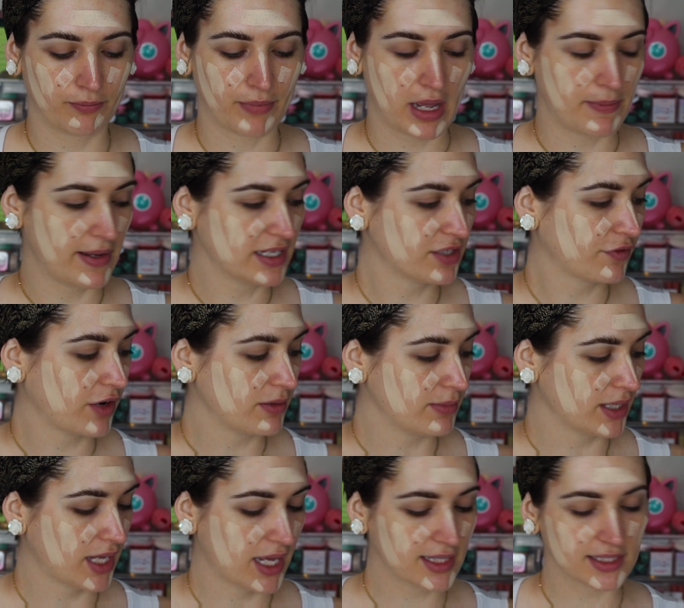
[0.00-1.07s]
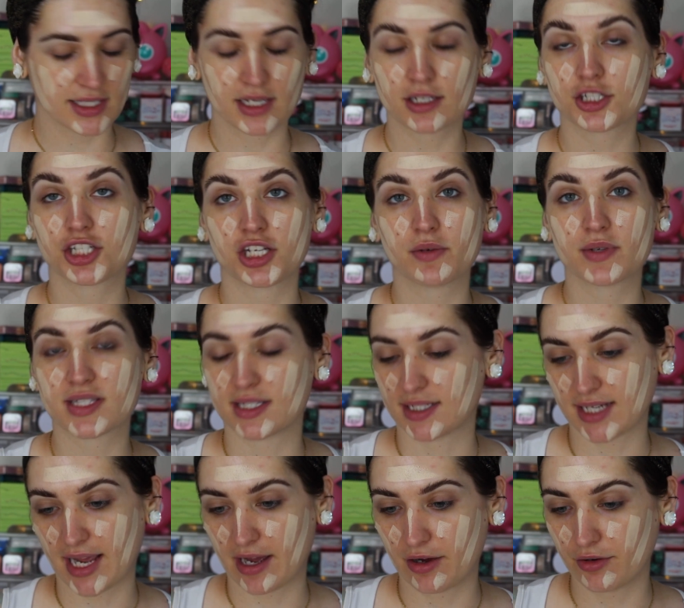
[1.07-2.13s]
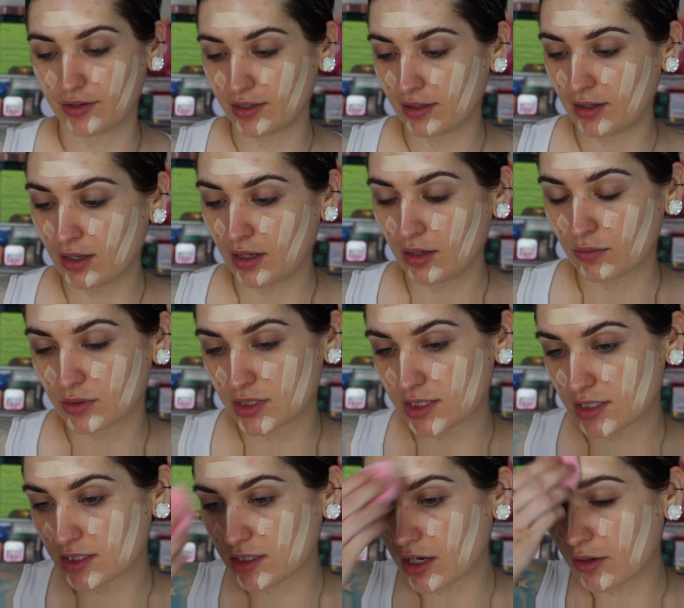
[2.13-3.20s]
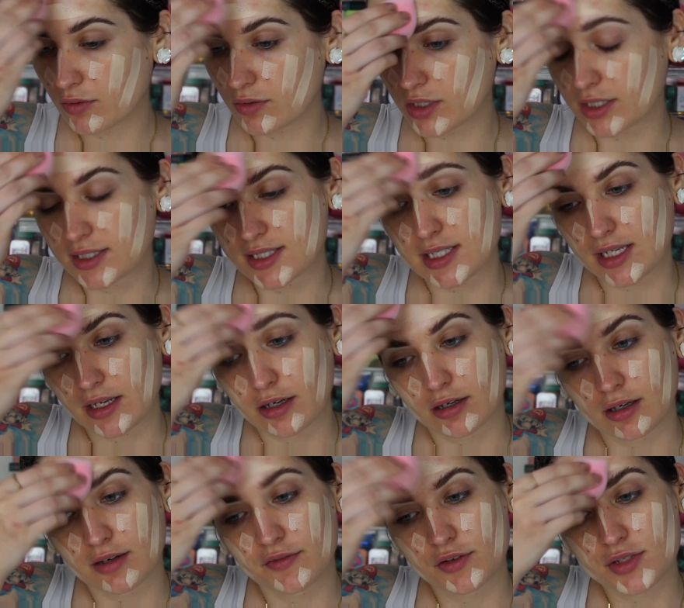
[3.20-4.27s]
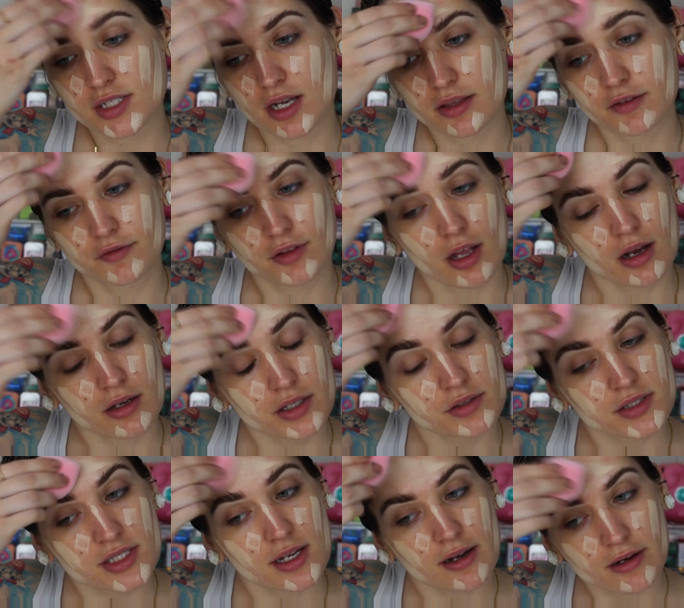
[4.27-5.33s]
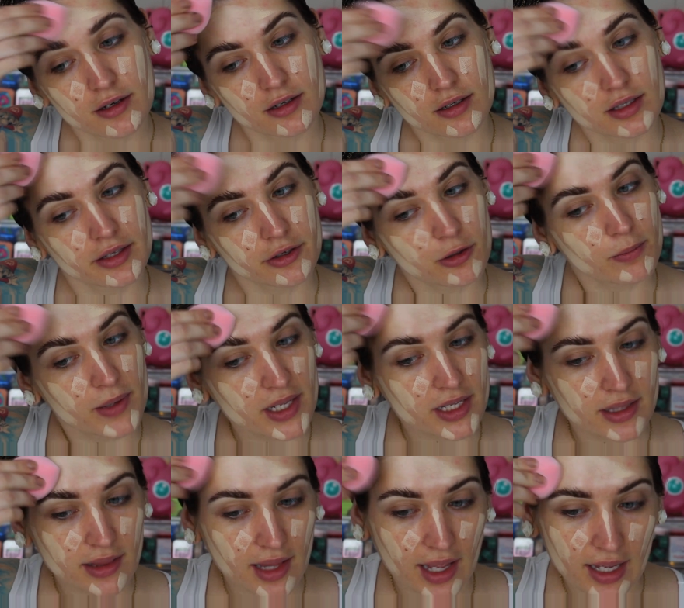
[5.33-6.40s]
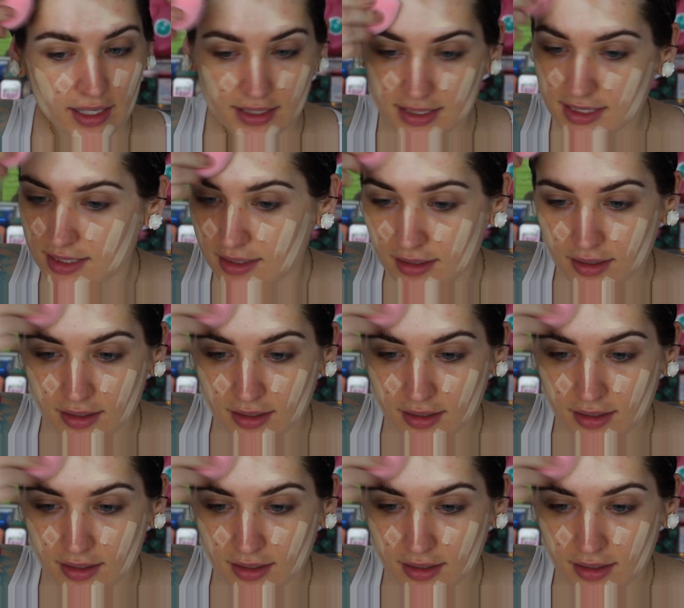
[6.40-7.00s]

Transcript: my best friend Mackenzie because she was in town. It was so good seeing her. If you saw the vlog, you saw her a little bit in that.